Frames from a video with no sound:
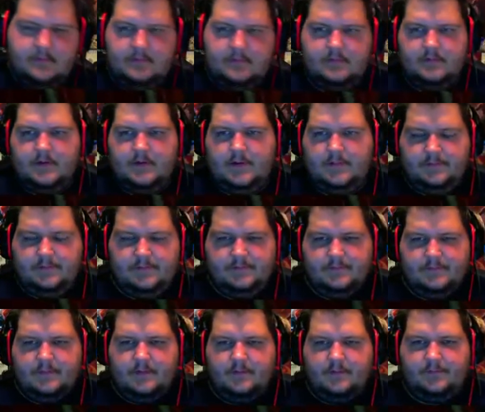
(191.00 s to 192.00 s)
Oh,
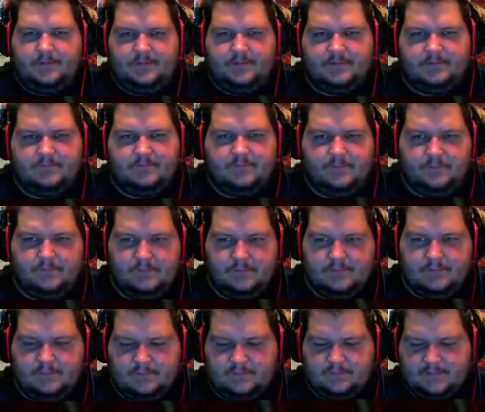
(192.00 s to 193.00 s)
hopefully it's
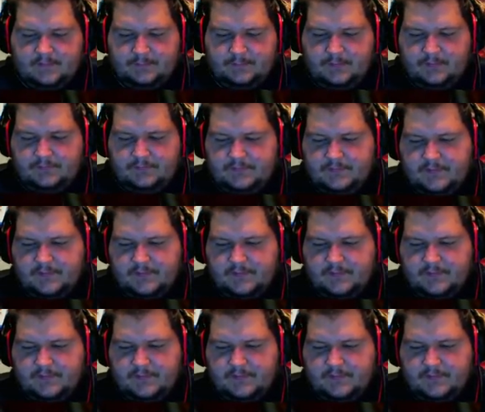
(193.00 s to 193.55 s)
a, looks like a poster.